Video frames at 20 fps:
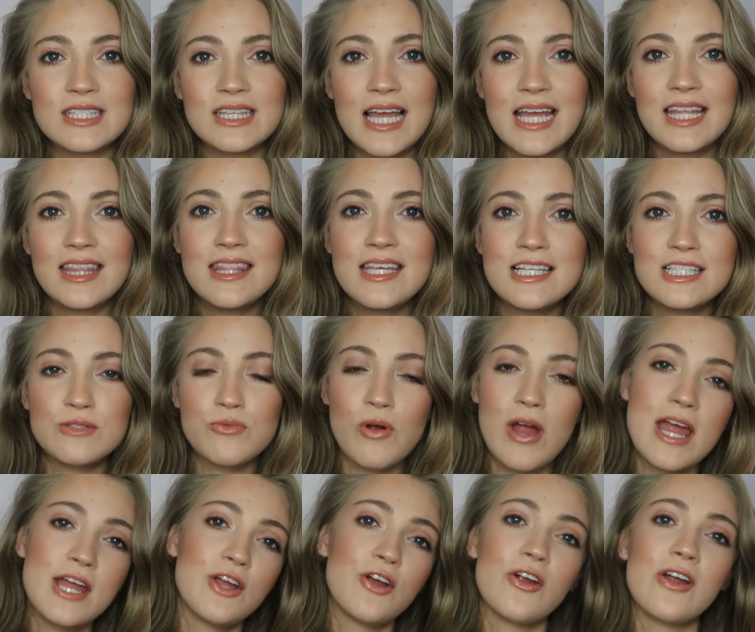like this
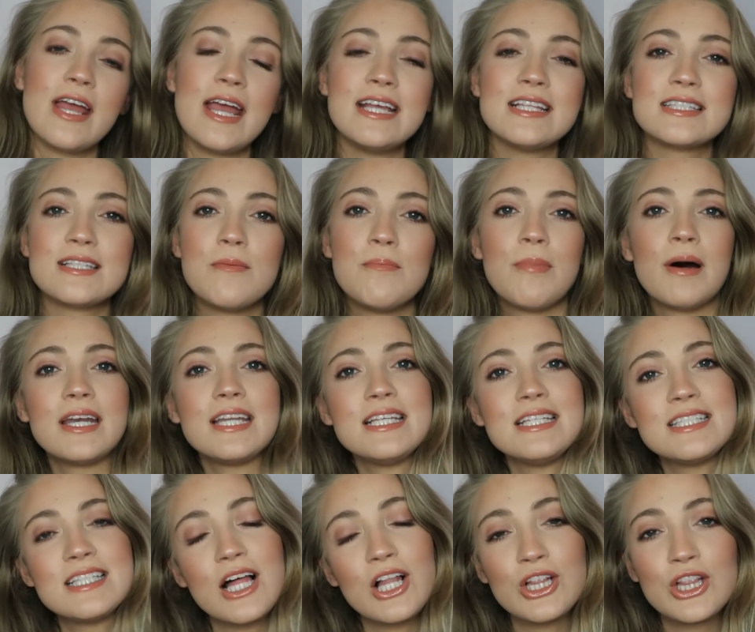where I create
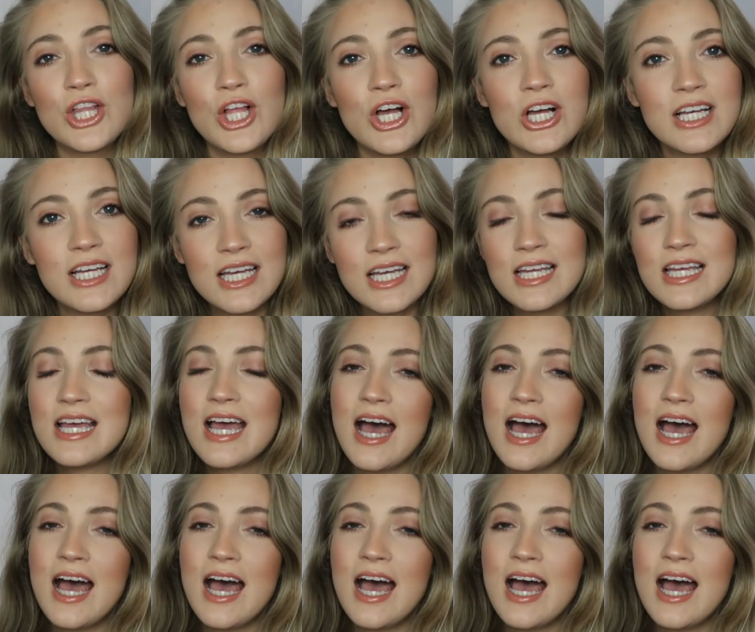somebody's look,